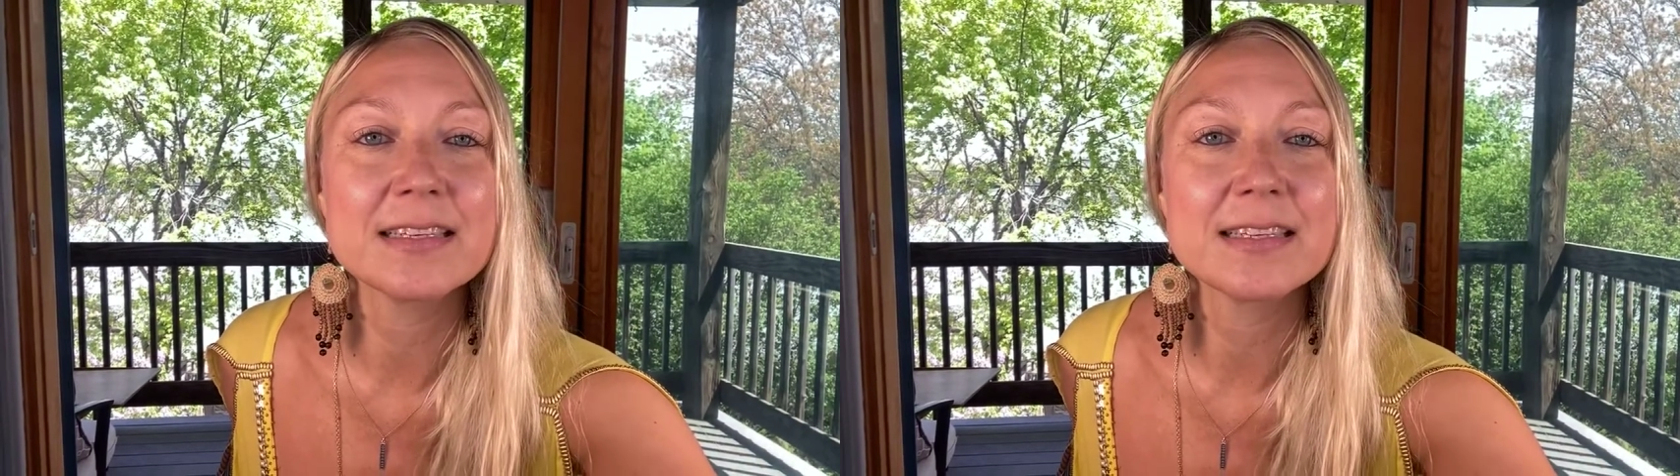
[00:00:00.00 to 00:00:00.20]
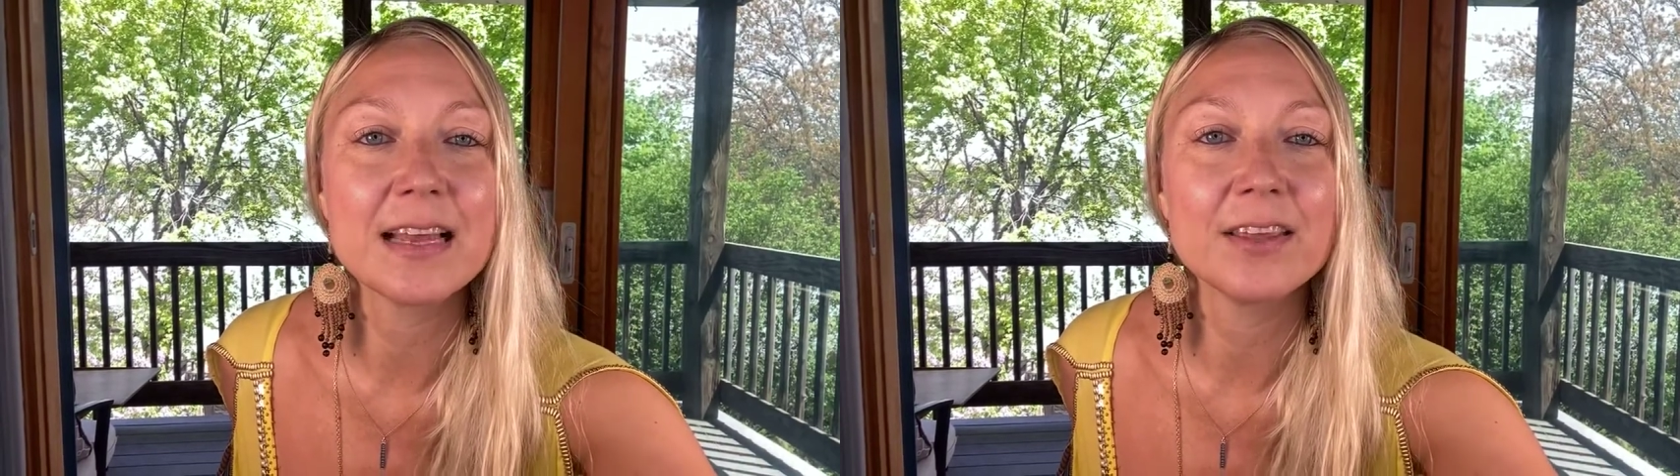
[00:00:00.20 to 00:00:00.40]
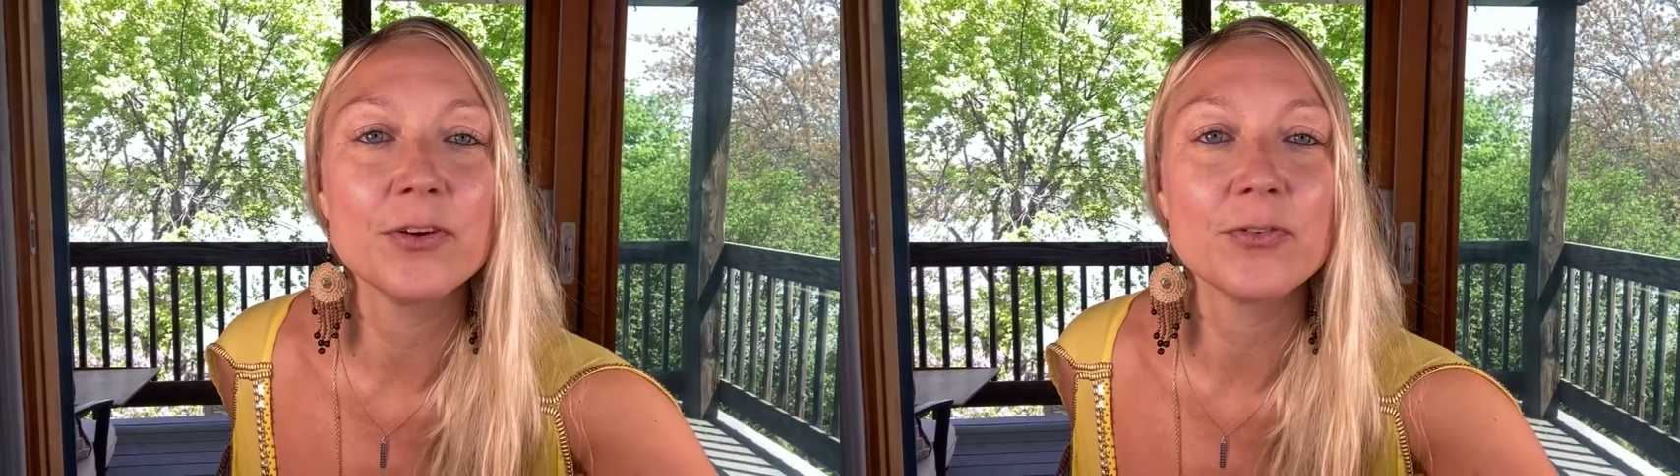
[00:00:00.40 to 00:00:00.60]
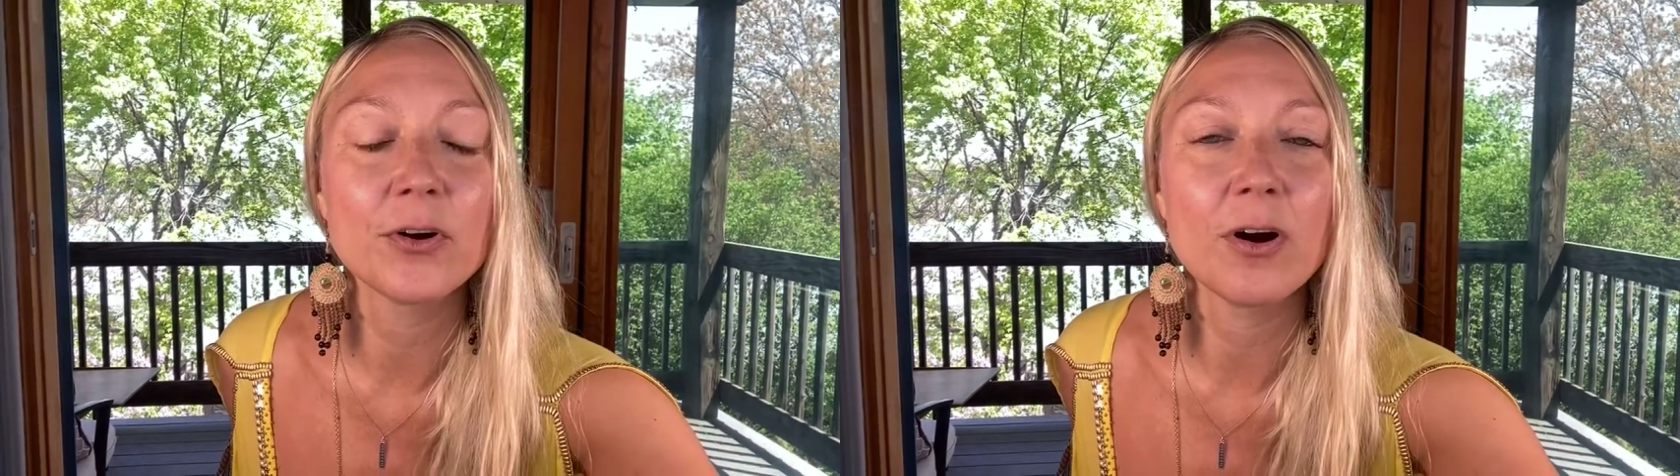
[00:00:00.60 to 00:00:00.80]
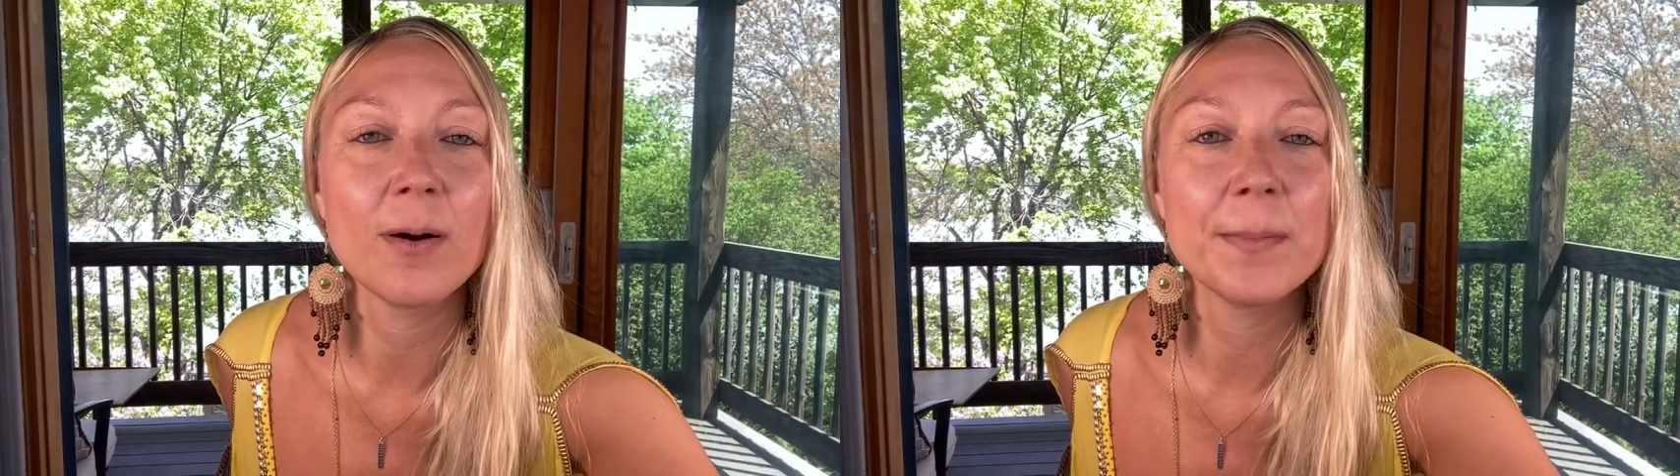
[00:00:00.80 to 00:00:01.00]
Thank you for
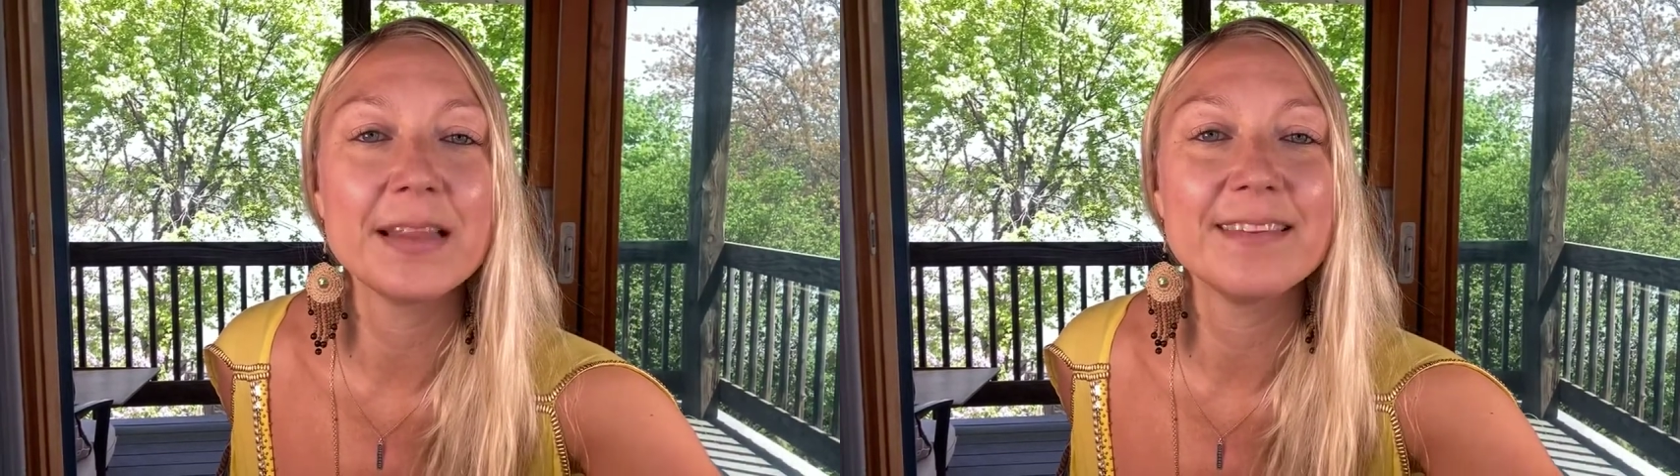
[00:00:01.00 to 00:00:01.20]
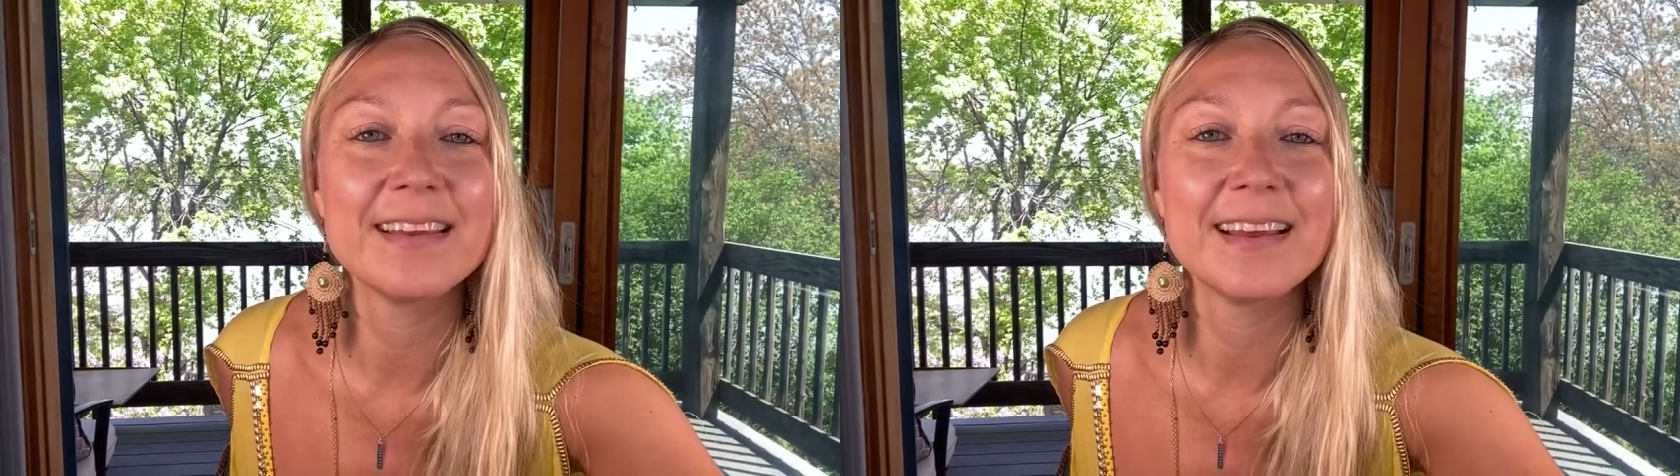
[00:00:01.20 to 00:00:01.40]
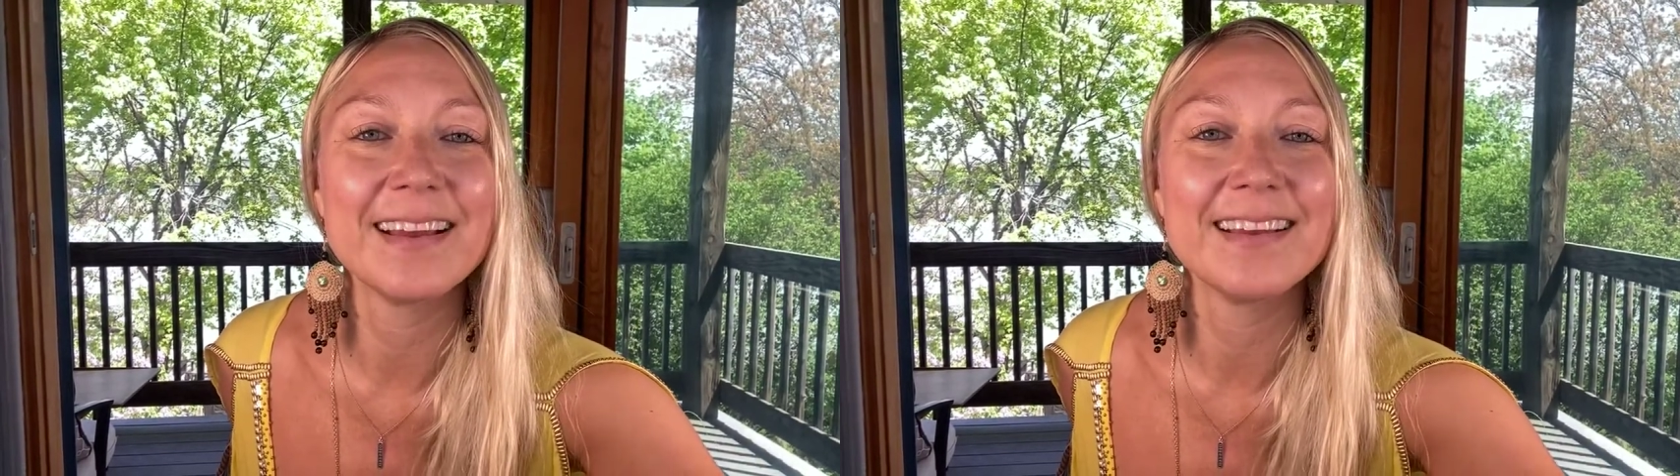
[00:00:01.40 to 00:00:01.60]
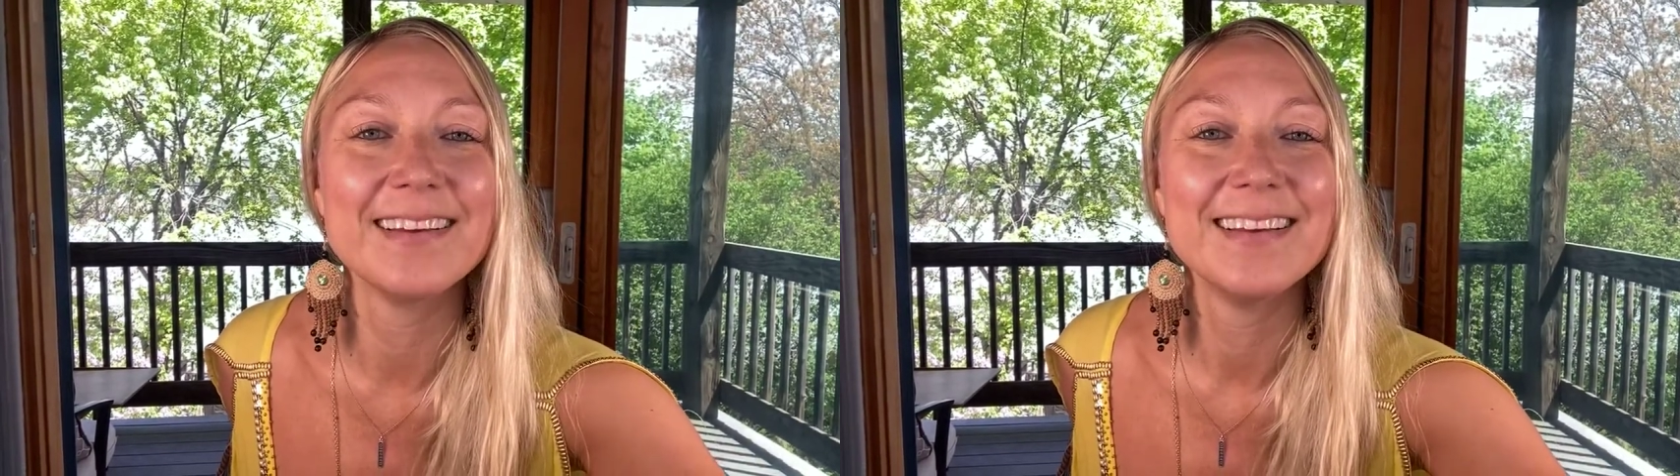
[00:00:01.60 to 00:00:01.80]
commenting.